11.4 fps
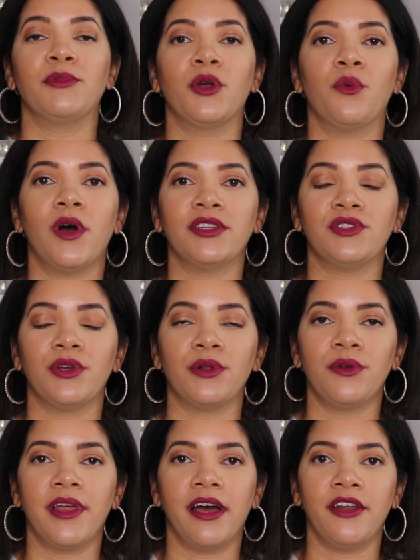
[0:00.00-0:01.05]
You'll want to
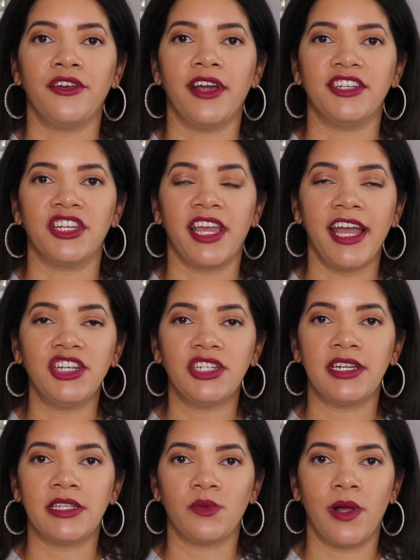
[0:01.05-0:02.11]
include that under
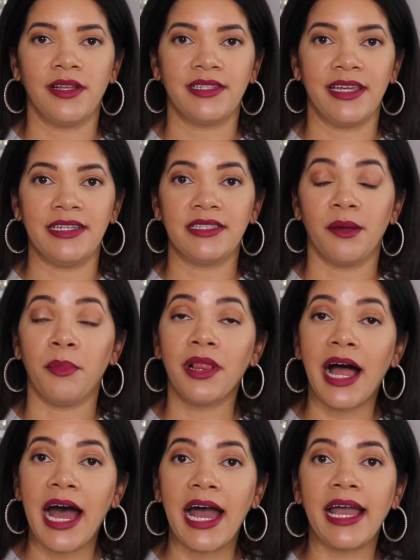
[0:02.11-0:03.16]
education, as well as any
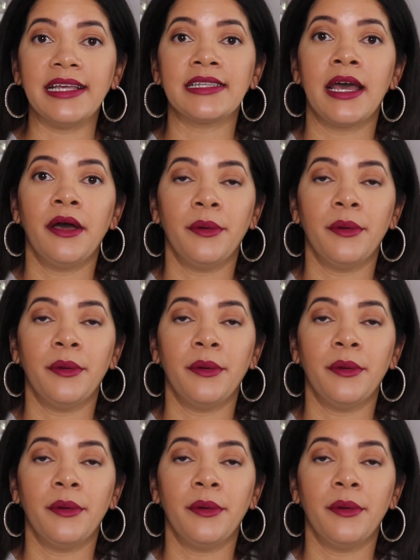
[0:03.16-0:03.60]
supplies,